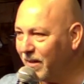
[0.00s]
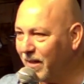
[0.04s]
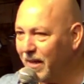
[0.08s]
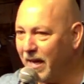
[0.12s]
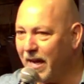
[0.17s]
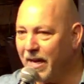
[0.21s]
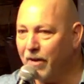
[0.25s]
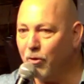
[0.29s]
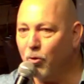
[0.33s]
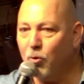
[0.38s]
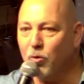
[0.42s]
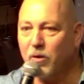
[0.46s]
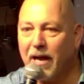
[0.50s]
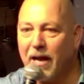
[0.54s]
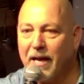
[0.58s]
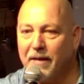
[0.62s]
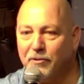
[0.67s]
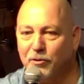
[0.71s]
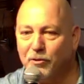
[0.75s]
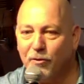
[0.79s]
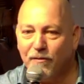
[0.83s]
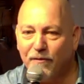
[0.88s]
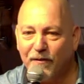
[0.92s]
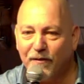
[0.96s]
It all came
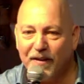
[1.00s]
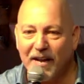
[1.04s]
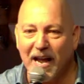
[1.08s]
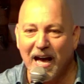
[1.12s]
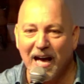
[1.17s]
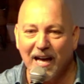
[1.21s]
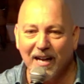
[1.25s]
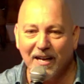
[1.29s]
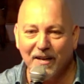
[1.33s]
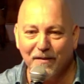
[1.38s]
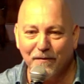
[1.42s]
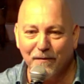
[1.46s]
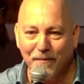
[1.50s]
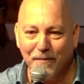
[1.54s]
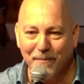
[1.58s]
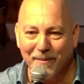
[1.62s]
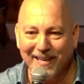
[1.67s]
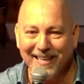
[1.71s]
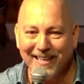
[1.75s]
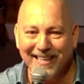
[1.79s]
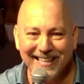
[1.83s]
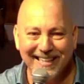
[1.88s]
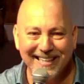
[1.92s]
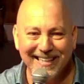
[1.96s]
to a finale for
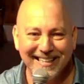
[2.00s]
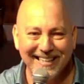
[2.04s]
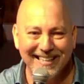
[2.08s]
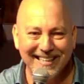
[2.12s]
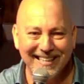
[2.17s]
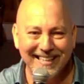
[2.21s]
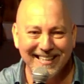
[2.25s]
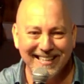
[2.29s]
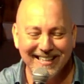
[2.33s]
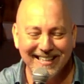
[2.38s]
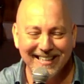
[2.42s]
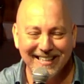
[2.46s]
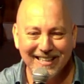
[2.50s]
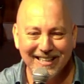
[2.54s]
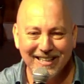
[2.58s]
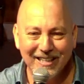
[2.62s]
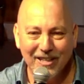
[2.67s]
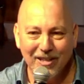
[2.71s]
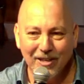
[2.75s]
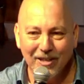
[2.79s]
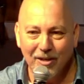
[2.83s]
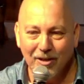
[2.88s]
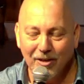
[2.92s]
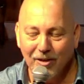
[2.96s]
me
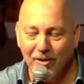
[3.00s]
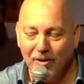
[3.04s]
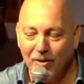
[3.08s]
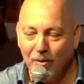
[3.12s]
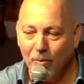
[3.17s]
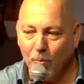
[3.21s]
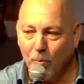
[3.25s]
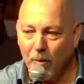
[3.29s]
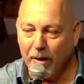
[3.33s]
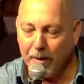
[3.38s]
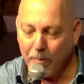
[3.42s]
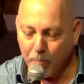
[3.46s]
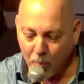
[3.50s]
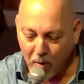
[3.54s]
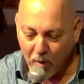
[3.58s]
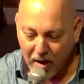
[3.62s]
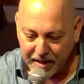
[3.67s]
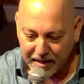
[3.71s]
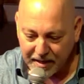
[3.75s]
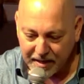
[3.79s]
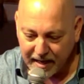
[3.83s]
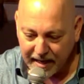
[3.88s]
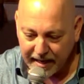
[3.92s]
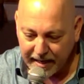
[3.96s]
when
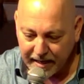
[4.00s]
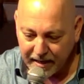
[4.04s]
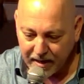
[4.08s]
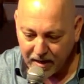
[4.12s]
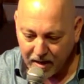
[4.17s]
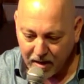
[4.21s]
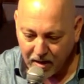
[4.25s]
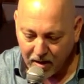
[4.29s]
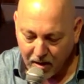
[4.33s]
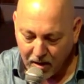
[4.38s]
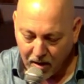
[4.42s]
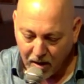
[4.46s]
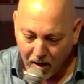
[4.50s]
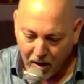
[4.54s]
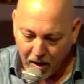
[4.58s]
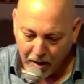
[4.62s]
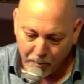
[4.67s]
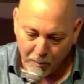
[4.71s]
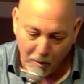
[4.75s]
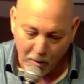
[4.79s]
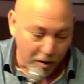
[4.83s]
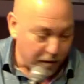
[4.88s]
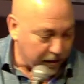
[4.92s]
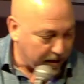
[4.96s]
one day I
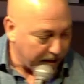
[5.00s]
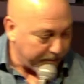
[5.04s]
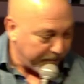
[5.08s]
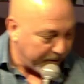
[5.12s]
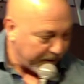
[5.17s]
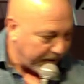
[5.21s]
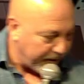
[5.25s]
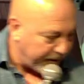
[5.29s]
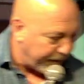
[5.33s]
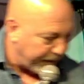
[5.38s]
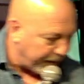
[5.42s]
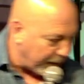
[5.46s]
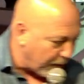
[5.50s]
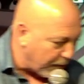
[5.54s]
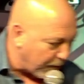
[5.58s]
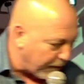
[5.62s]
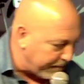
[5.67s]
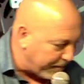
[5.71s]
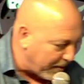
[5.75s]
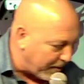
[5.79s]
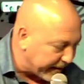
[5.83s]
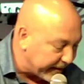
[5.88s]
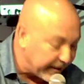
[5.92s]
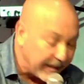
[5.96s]
woke up on the floor
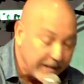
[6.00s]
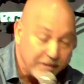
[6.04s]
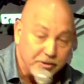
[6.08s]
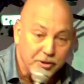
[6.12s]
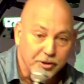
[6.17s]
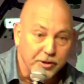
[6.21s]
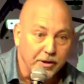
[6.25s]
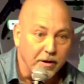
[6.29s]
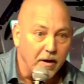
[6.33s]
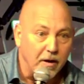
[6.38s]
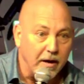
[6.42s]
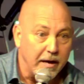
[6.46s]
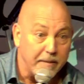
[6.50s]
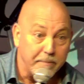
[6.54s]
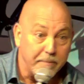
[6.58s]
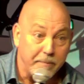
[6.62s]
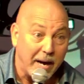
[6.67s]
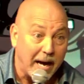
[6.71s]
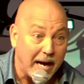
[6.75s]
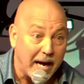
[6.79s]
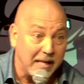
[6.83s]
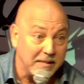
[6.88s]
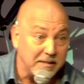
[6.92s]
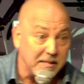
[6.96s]
of my kitchen. I had
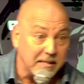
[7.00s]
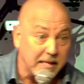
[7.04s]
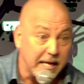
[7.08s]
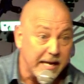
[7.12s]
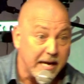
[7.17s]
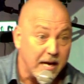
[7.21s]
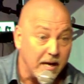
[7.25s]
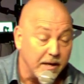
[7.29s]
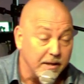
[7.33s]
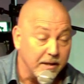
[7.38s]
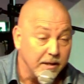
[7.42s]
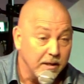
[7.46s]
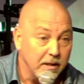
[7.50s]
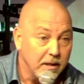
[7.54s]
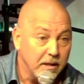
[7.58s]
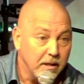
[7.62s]
passed out.